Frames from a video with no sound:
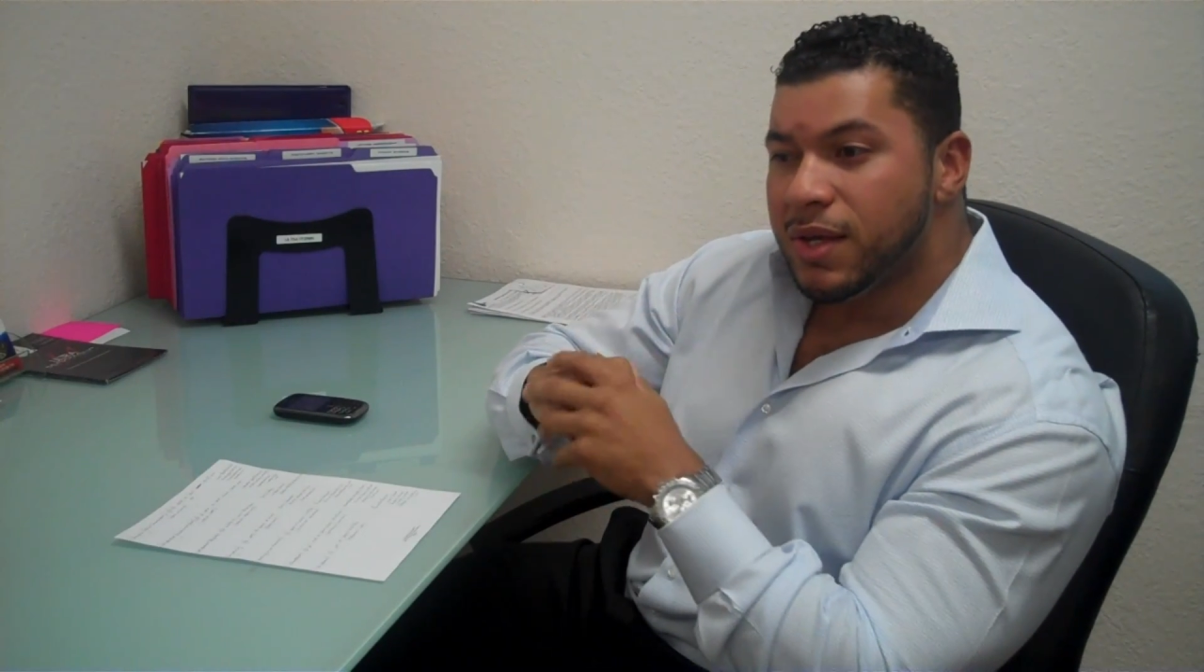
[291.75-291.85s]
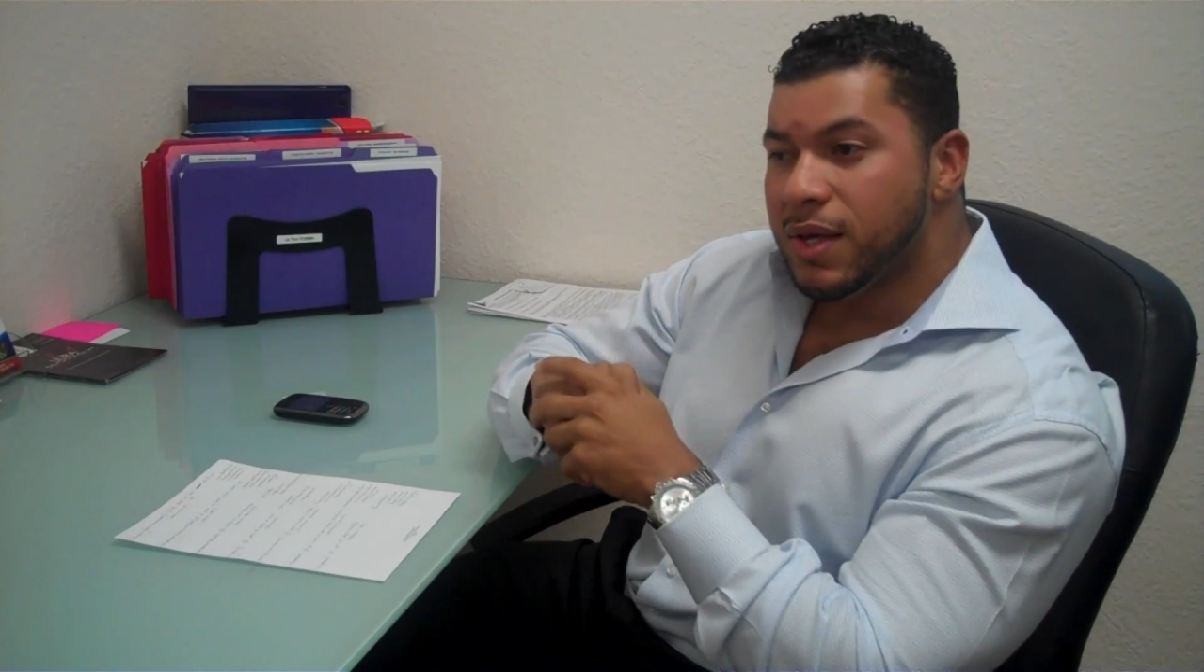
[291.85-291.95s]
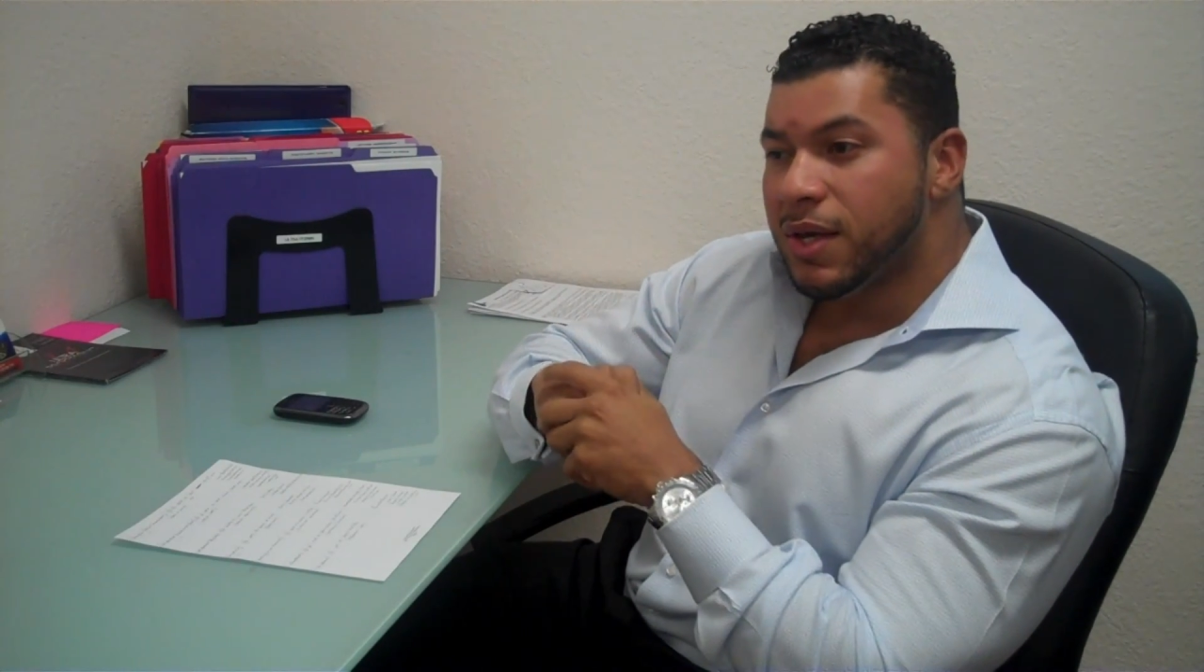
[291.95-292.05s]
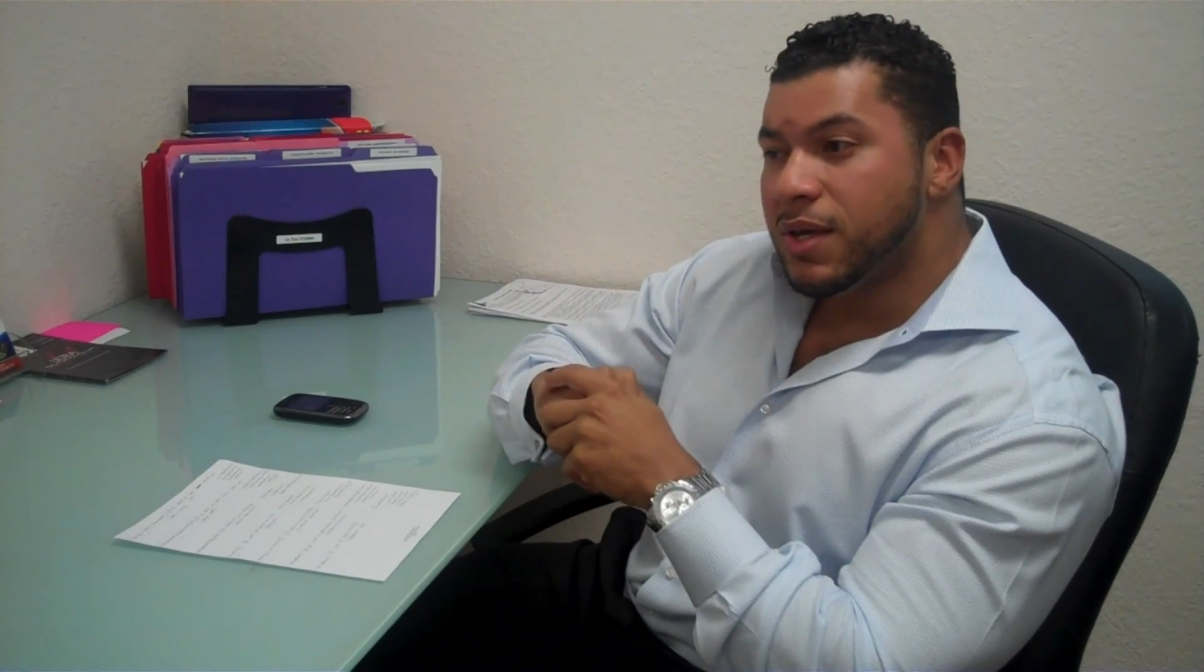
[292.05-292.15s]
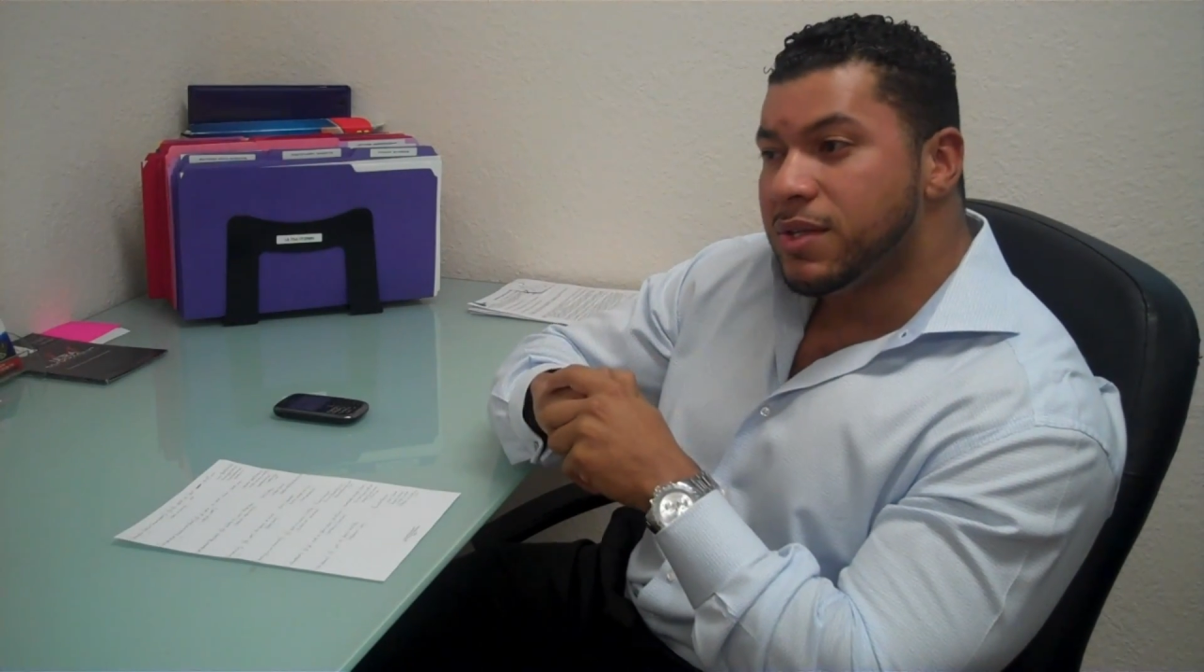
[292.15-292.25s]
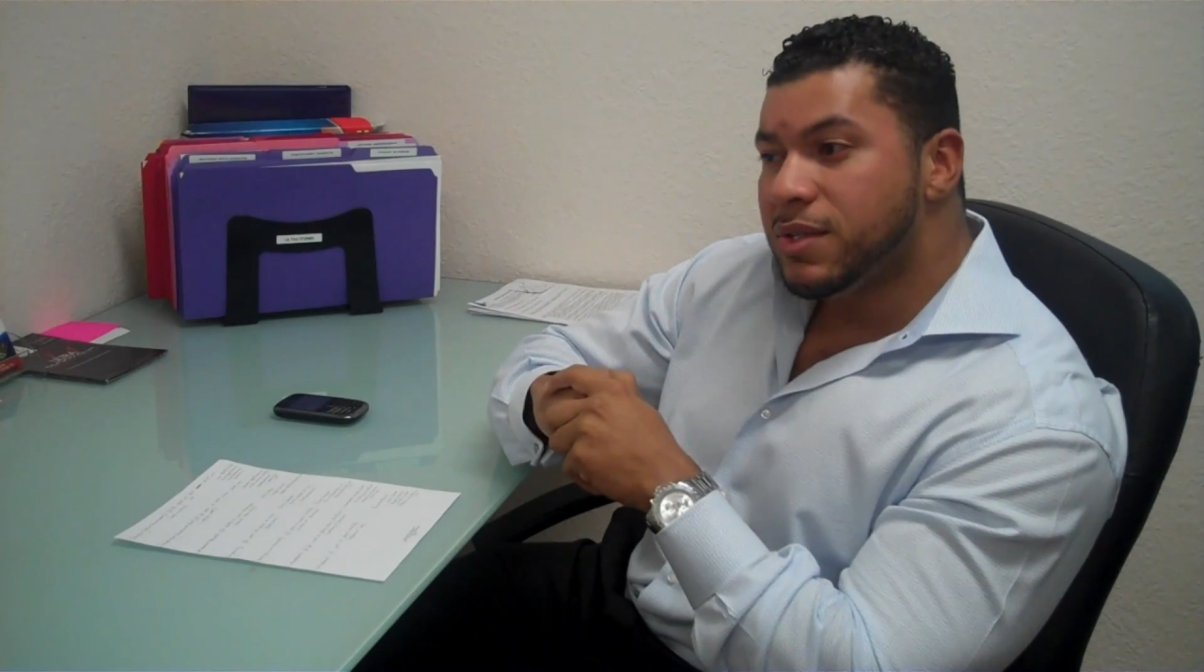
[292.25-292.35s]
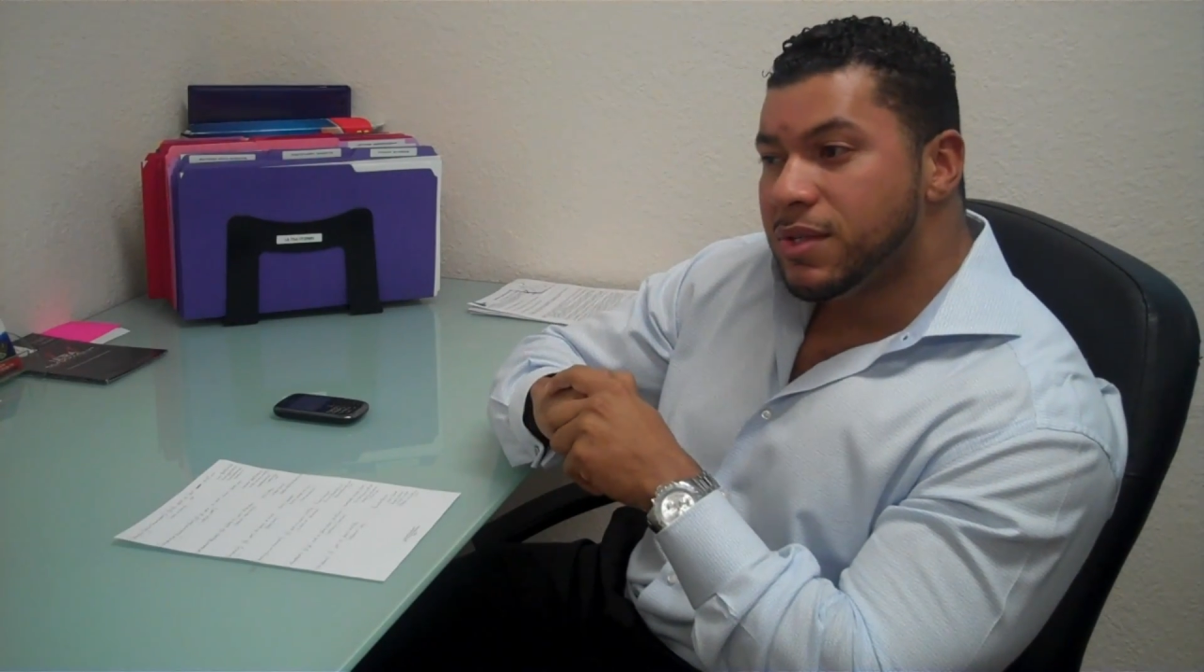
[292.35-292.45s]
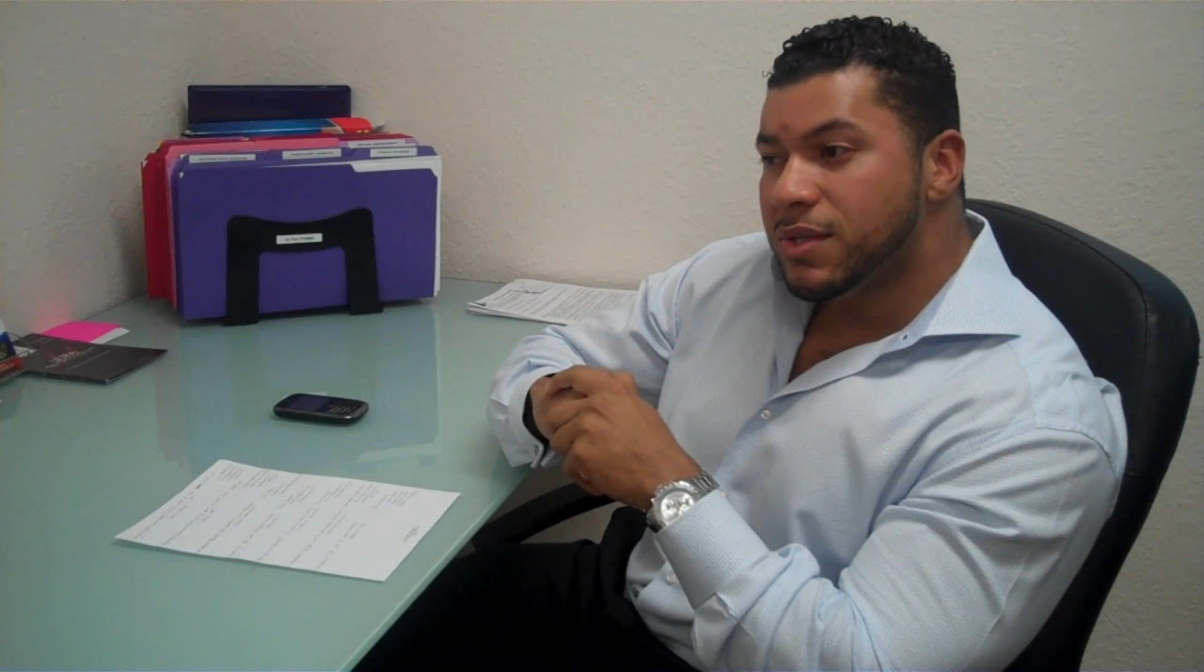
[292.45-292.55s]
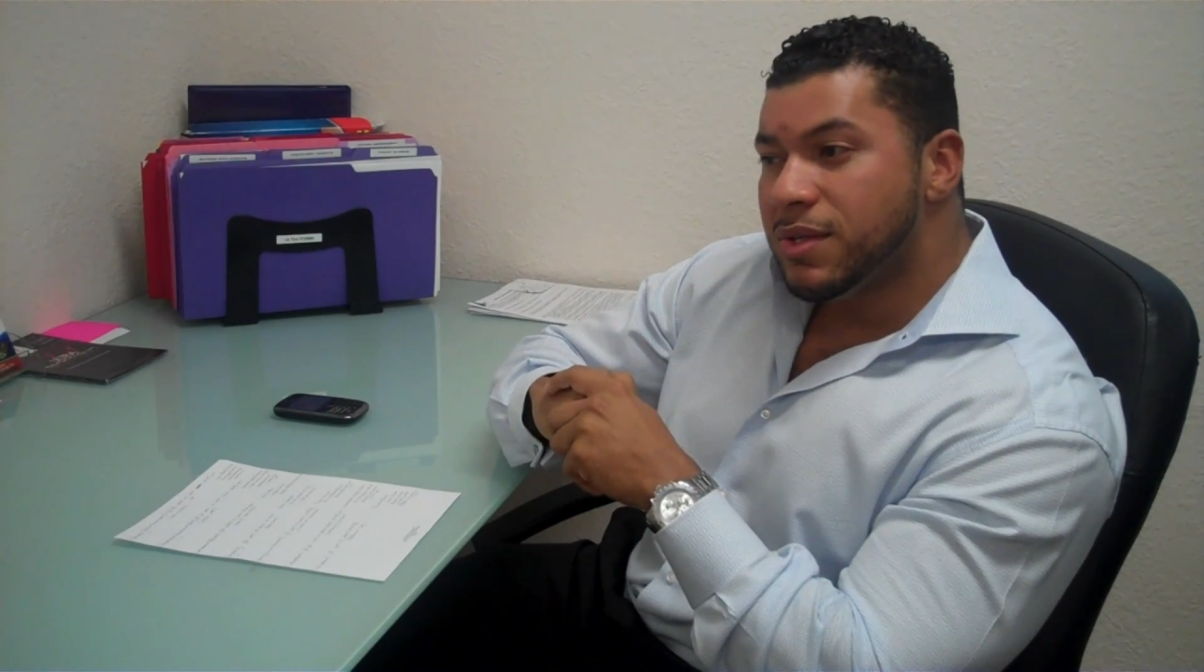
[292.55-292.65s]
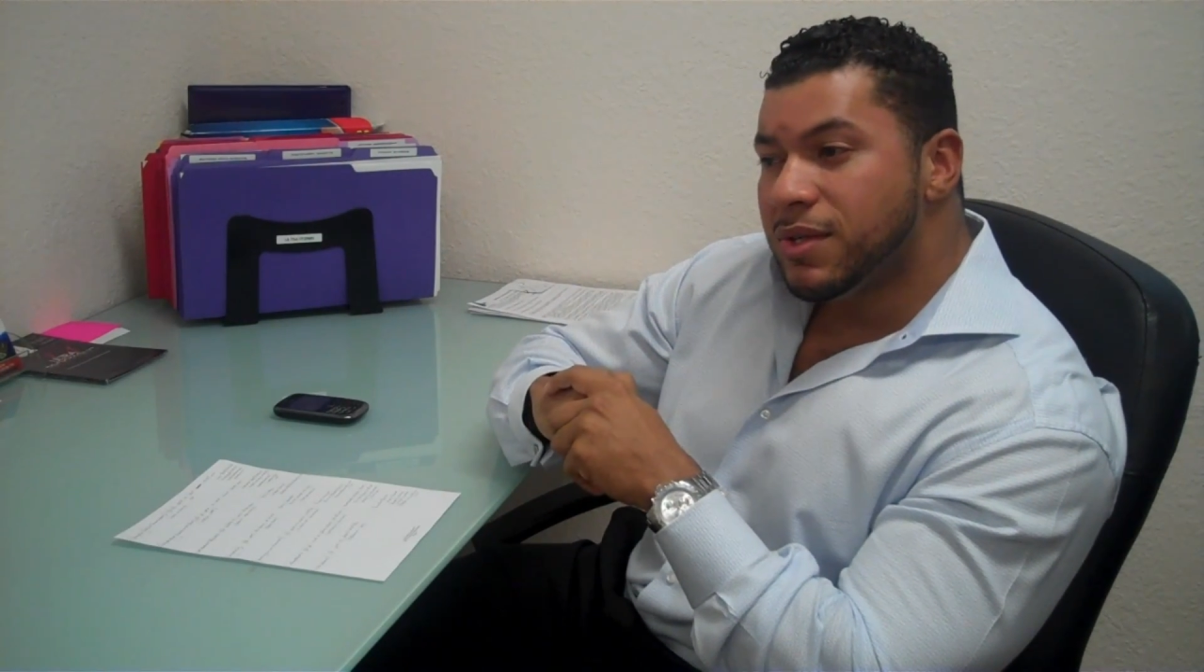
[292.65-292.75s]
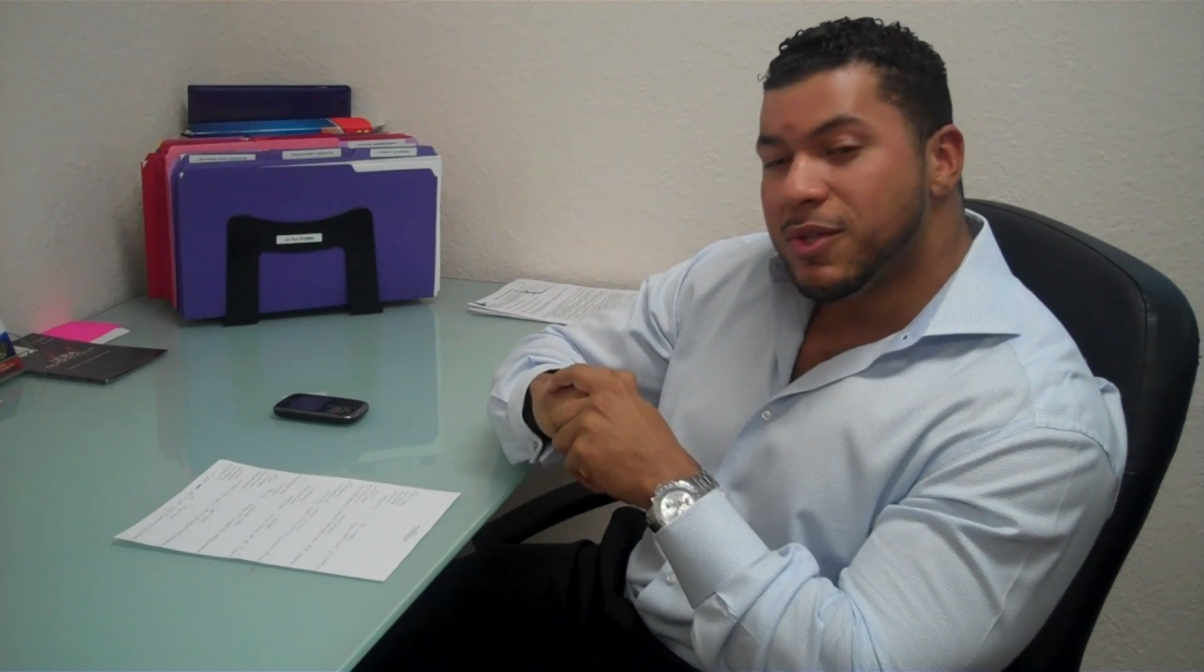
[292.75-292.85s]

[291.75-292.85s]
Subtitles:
is,